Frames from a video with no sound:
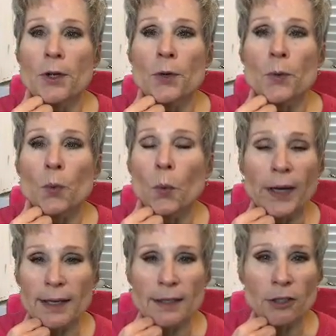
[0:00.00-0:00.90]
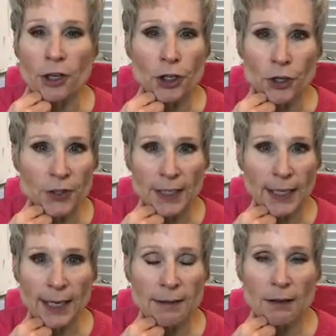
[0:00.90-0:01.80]
We started using
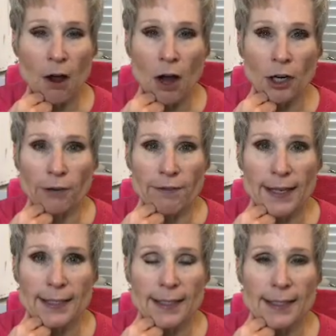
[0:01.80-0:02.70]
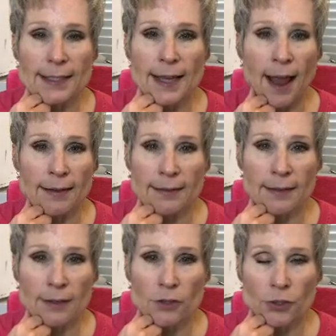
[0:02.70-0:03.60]
it on our faces as
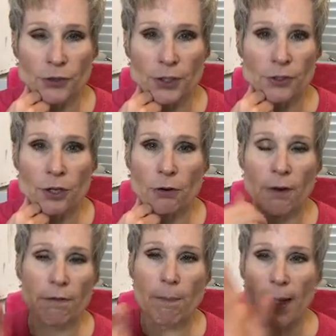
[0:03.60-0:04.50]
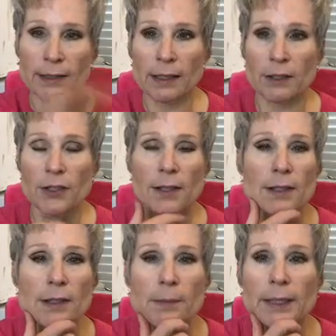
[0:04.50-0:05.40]
consultants who have been here
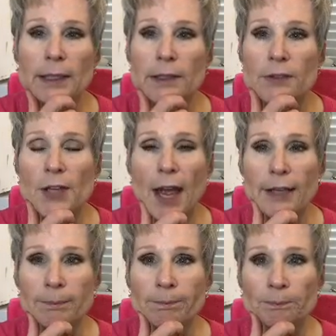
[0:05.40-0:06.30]
since the beginning of time.